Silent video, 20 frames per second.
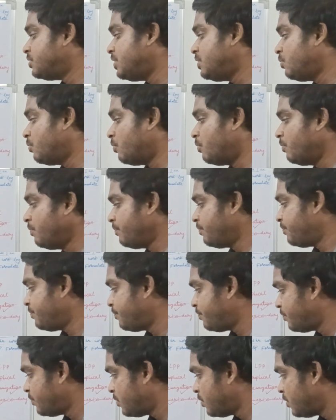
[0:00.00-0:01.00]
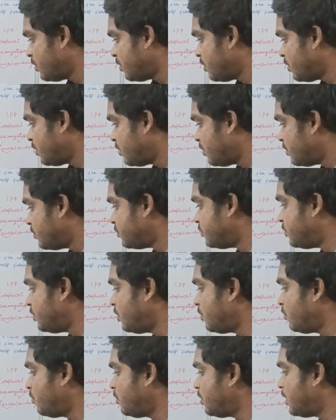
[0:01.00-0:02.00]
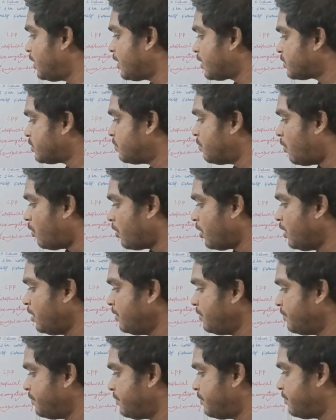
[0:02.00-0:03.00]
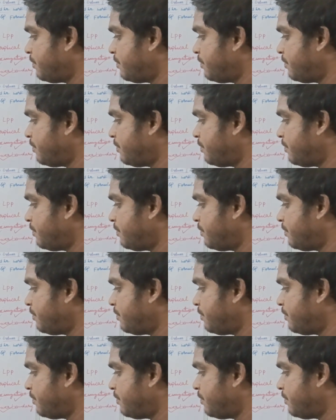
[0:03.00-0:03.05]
zero deluxe model